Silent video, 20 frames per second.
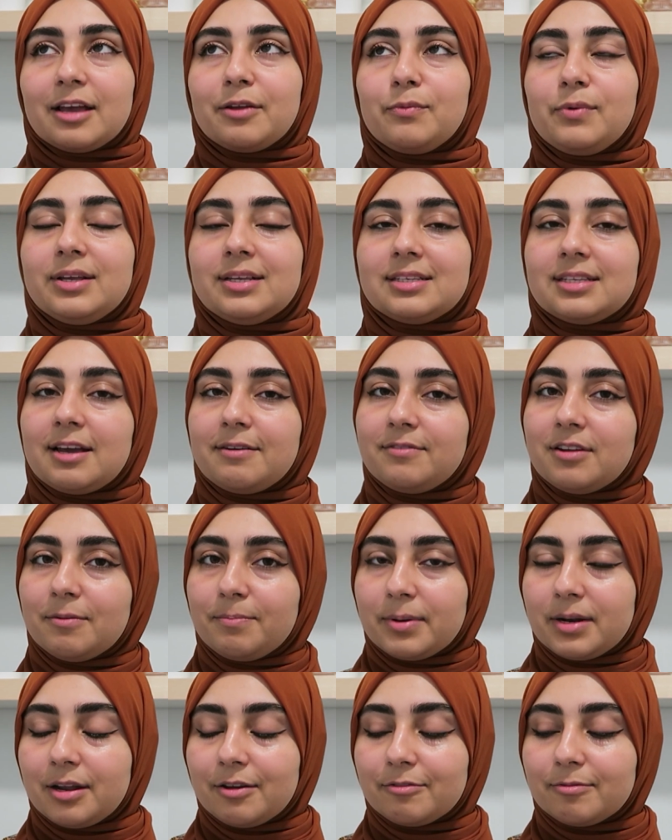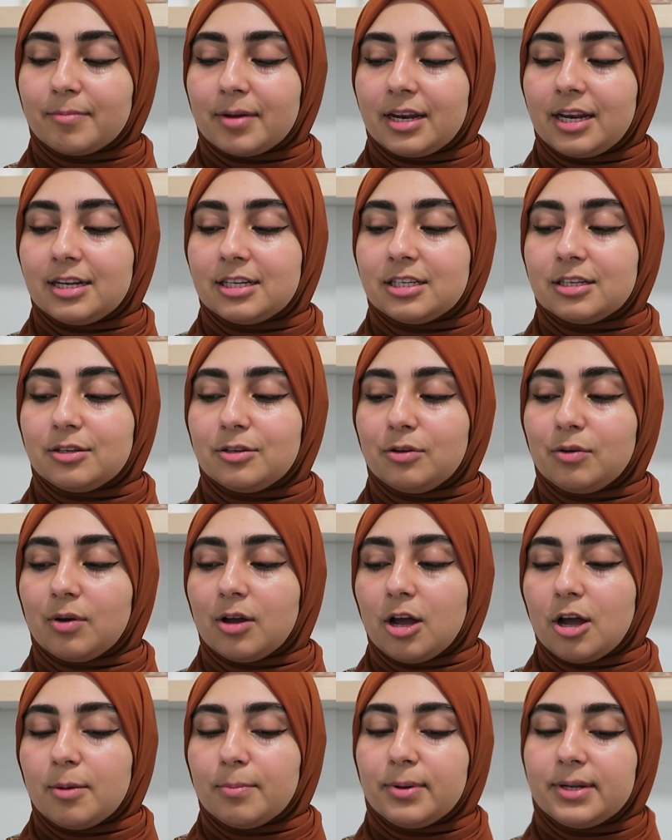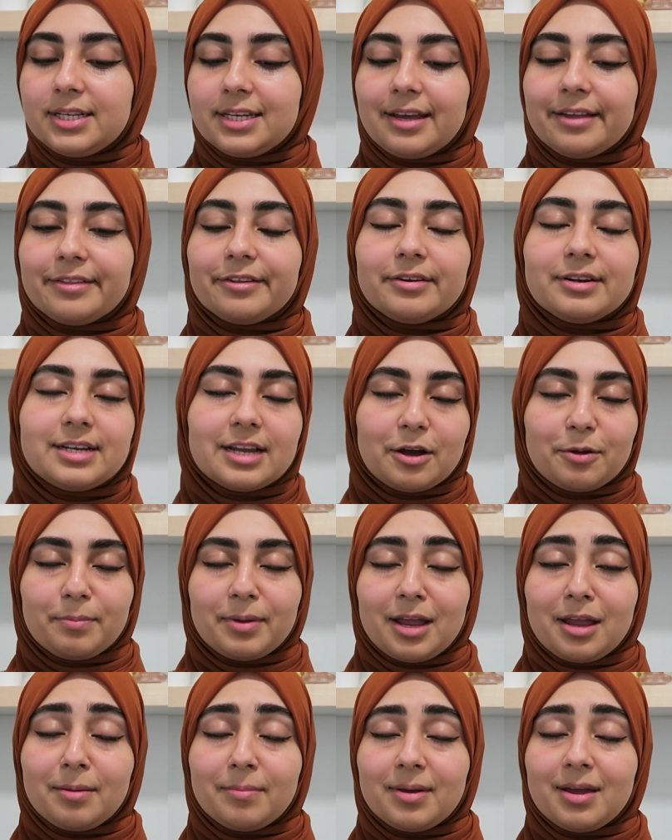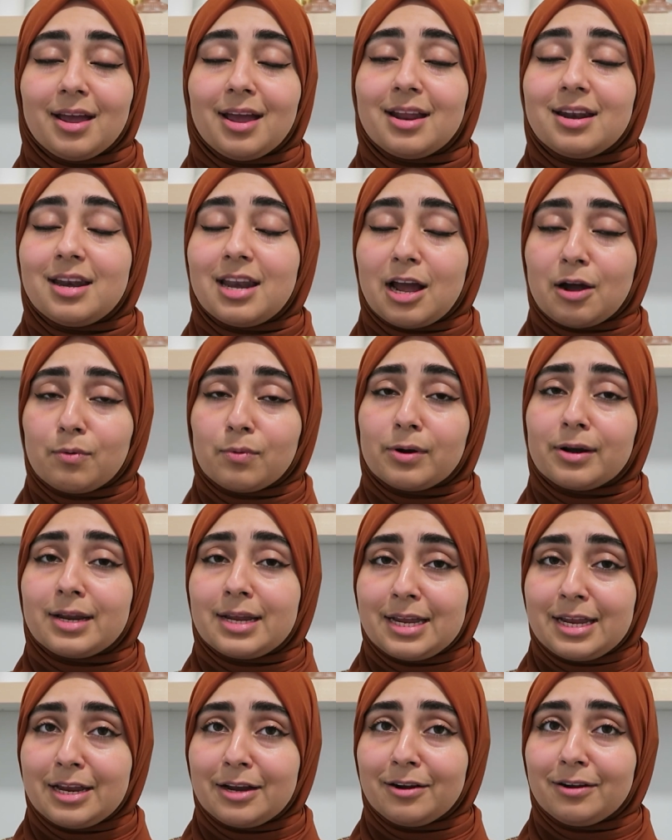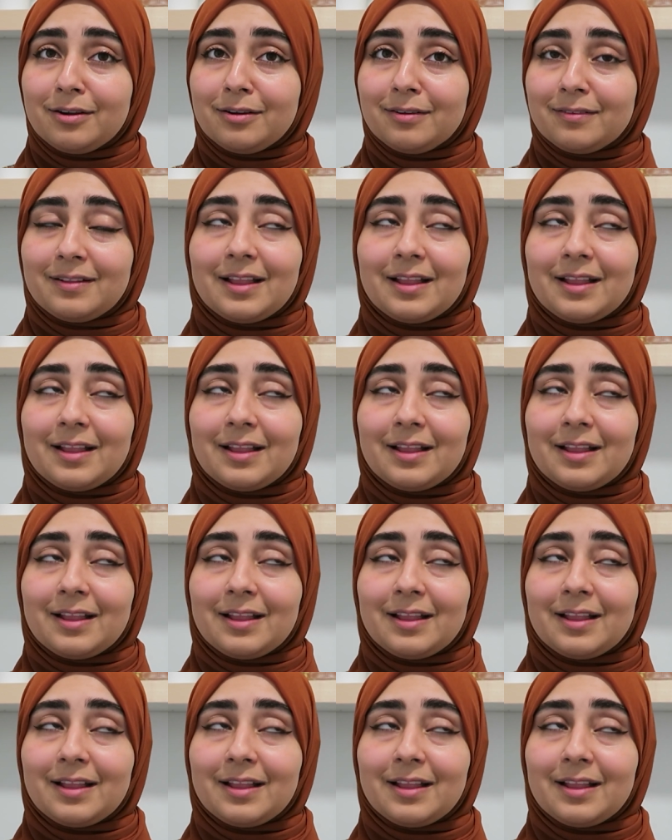and we saved up enough money to put together a down payment, and now we're here.